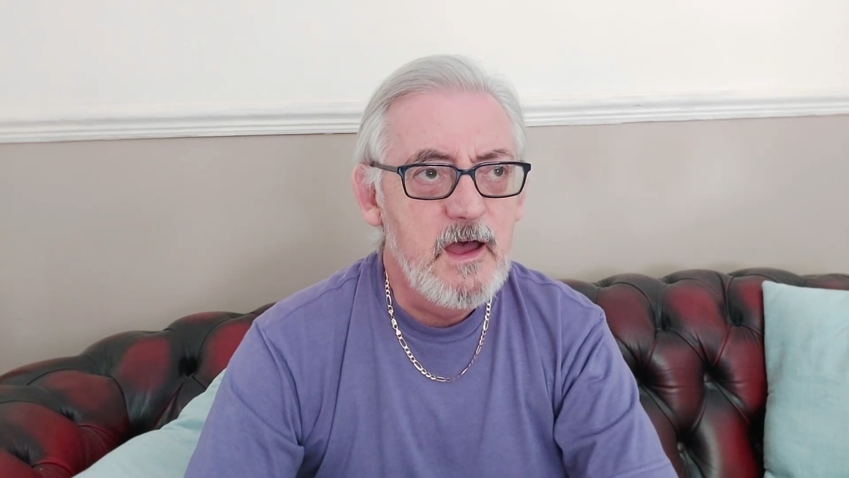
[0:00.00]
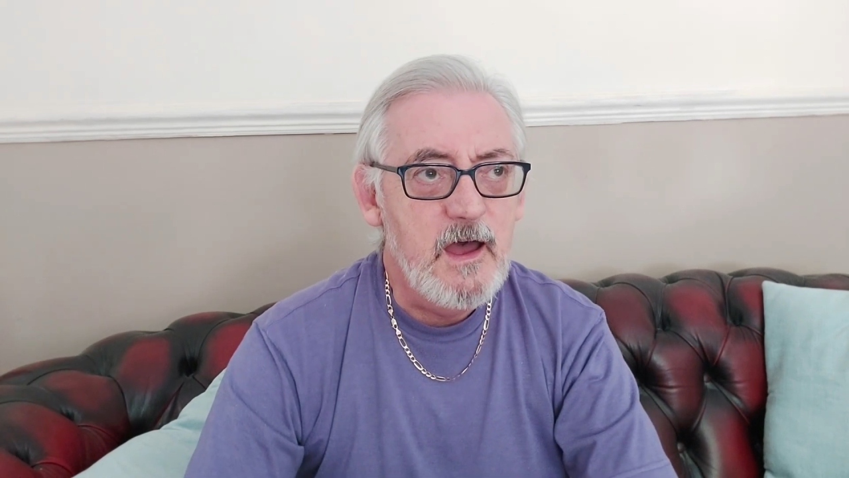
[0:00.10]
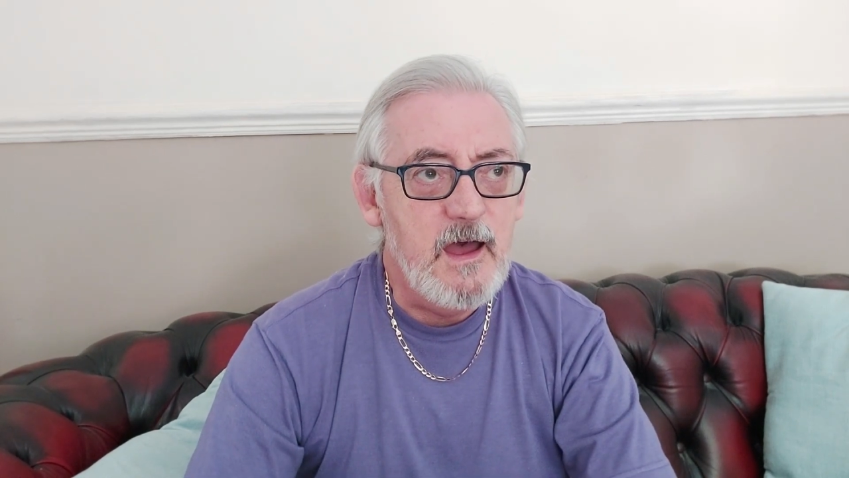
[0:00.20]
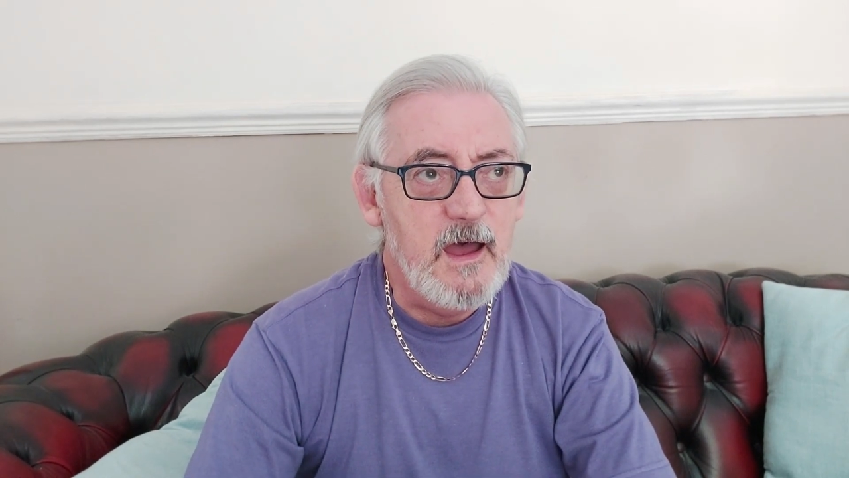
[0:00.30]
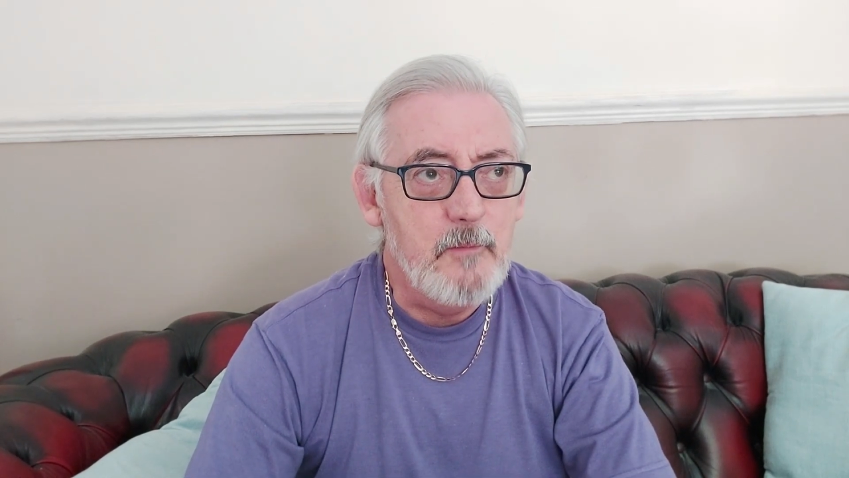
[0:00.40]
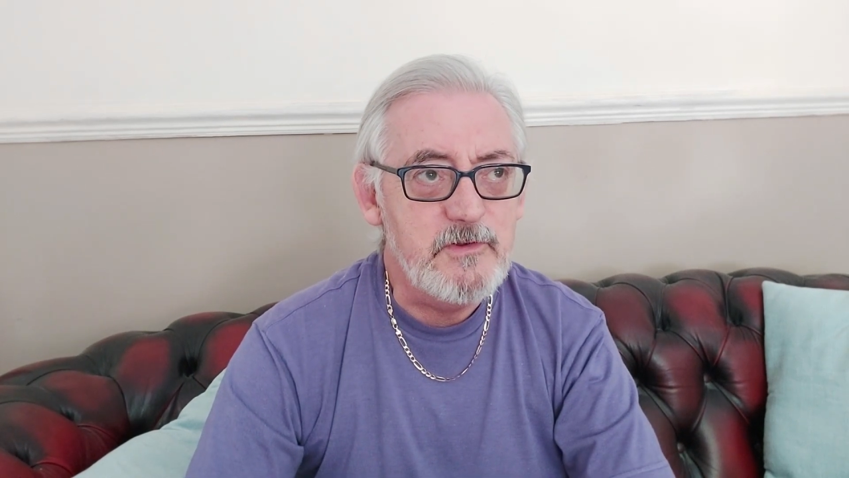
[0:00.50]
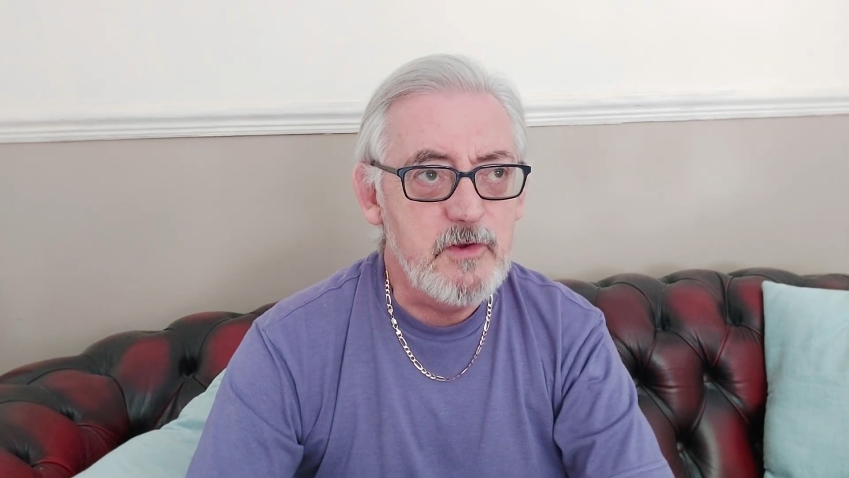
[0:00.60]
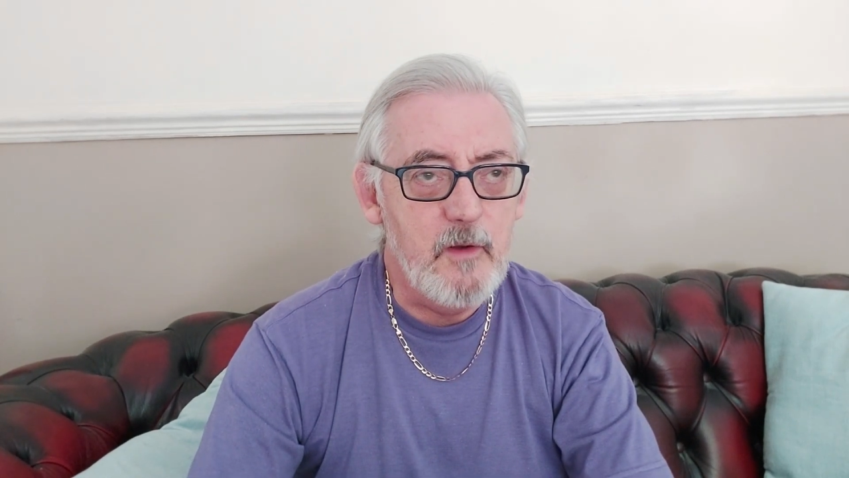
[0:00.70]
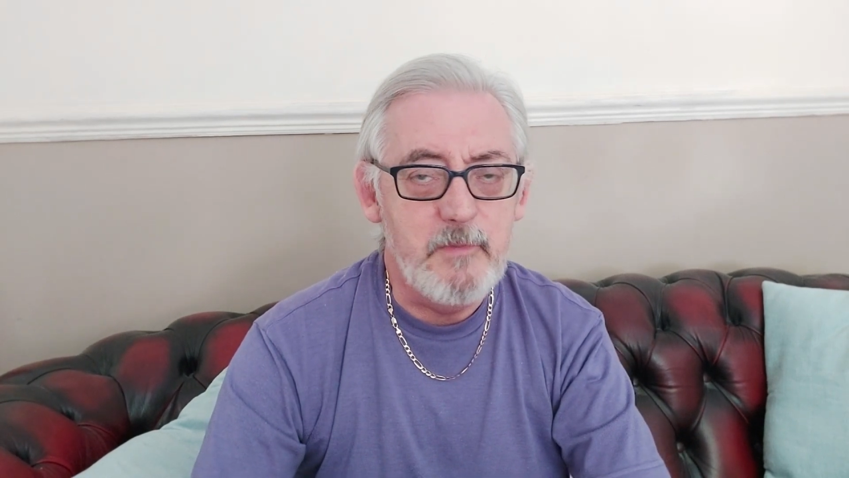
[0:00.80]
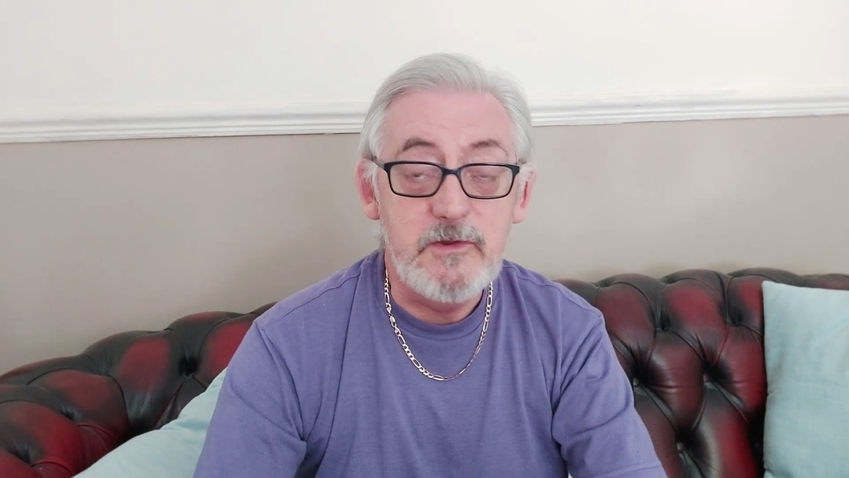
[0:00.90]
but
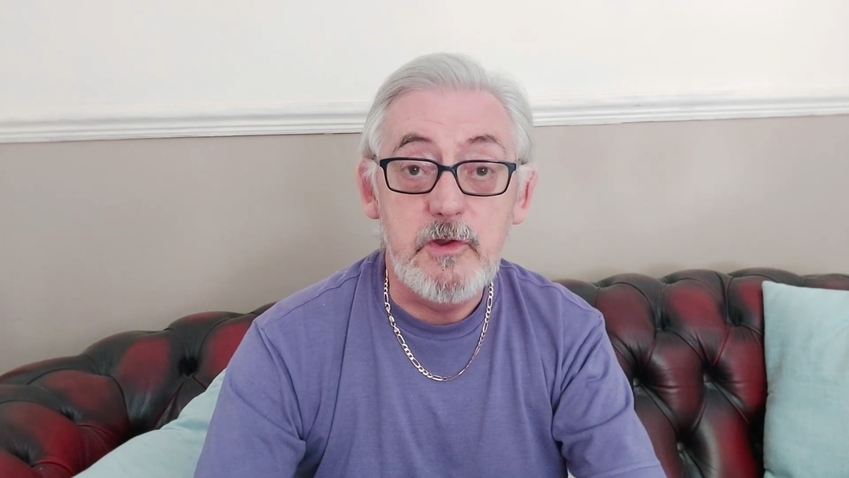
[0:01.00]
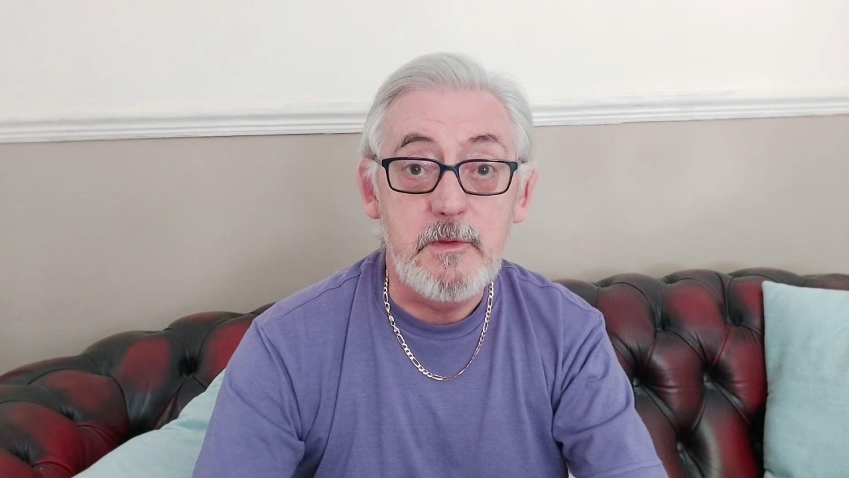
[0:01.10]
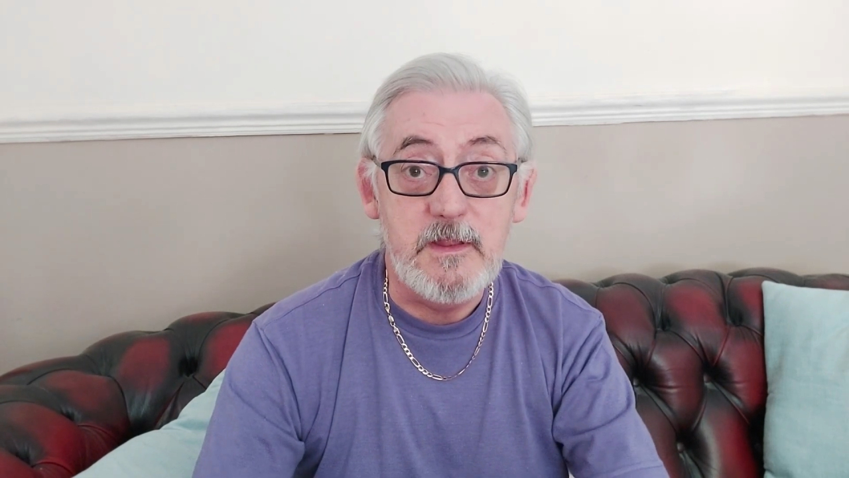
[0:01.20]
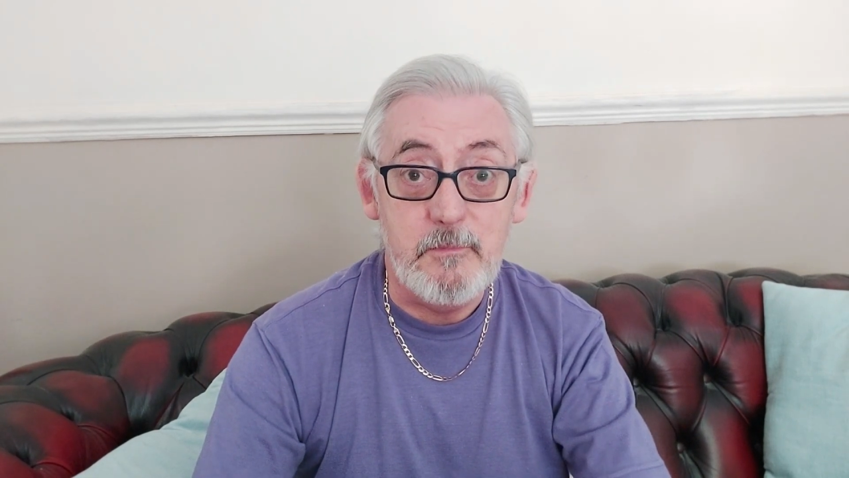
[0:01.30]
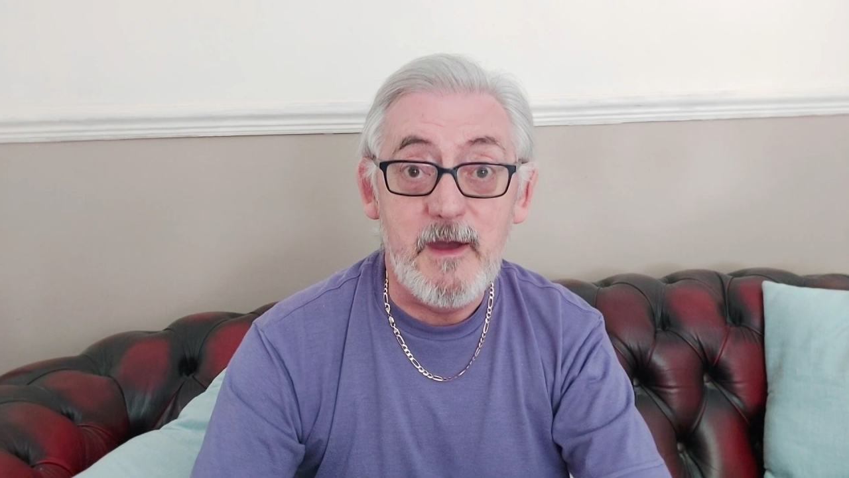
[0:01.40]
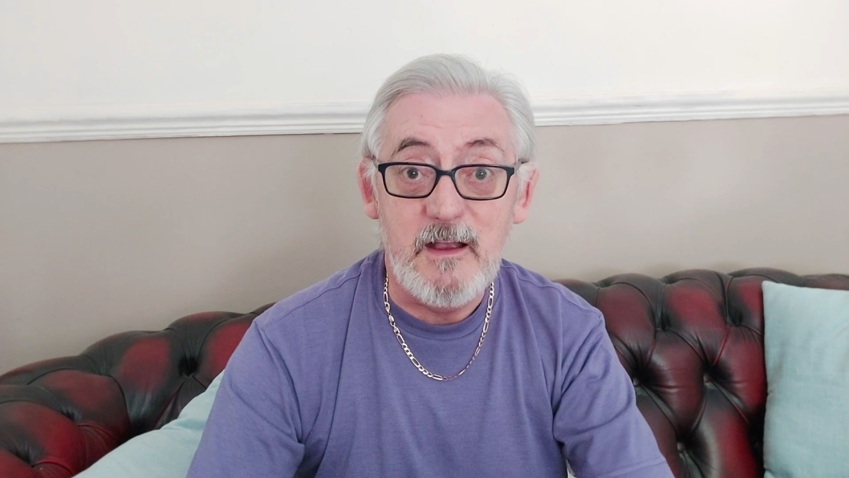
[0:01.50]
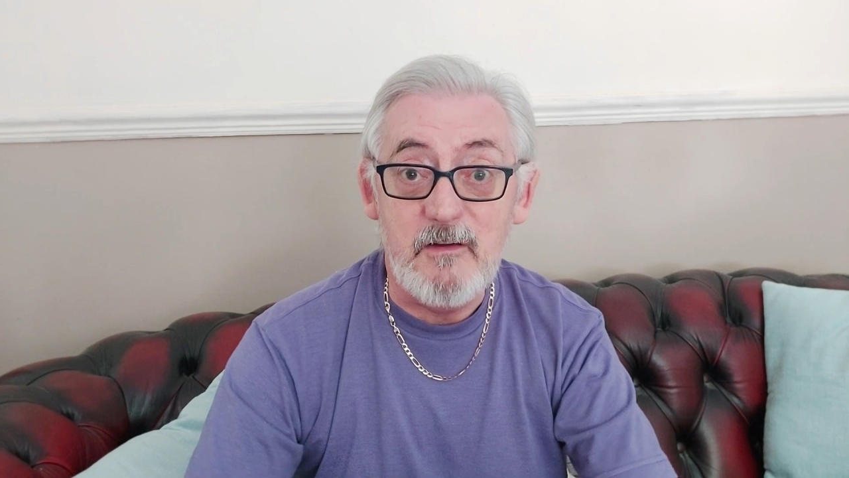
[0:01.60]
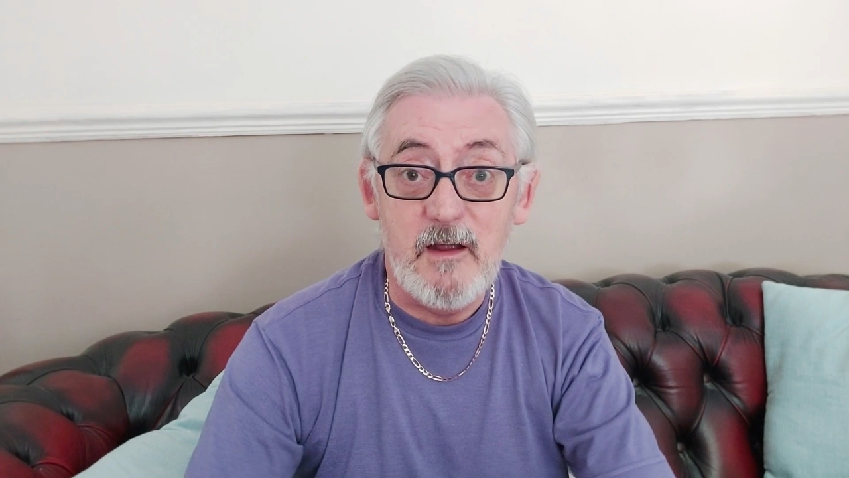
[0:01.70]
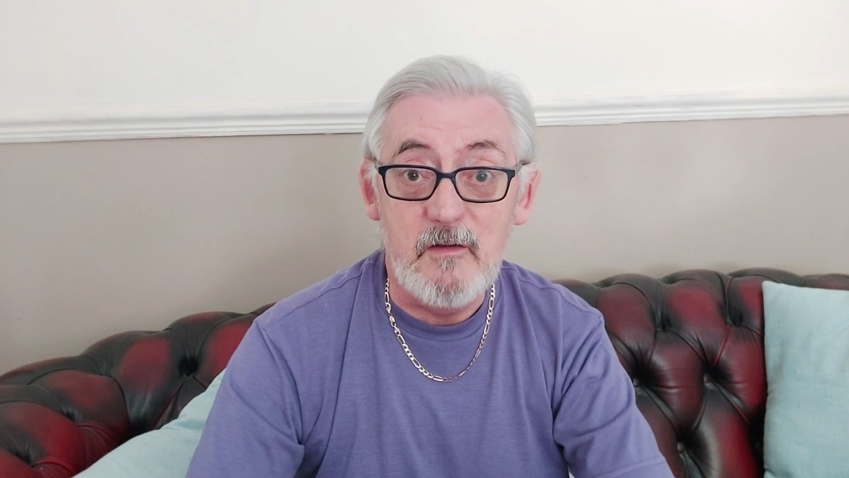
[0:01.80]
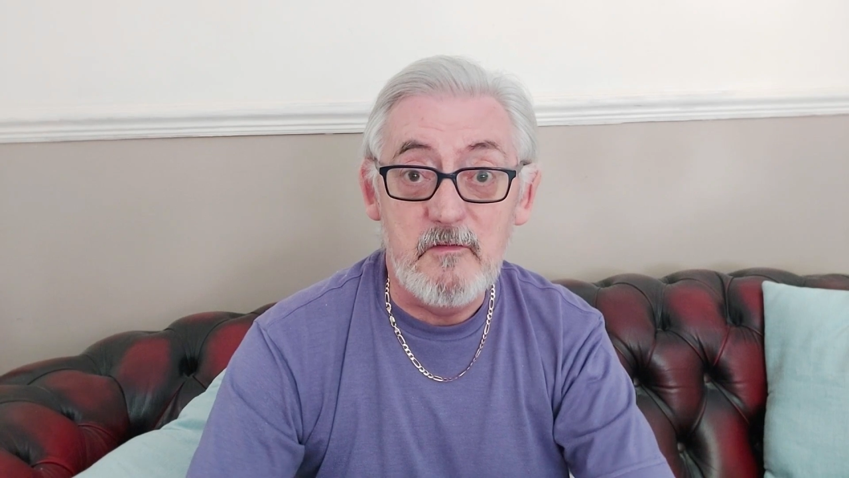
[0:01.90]
I've been doing in the
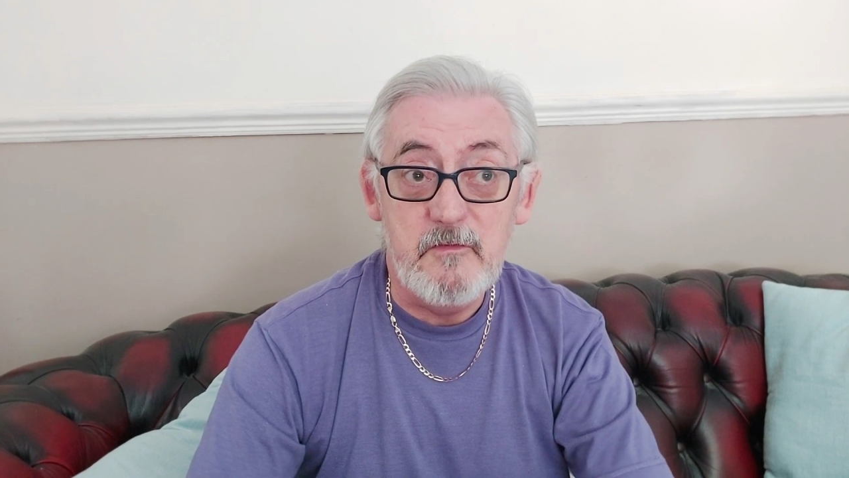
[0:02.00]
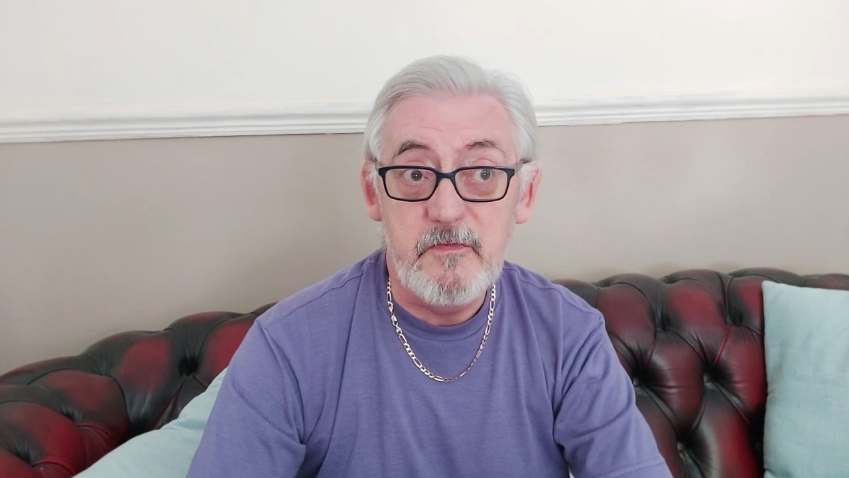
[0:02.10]
background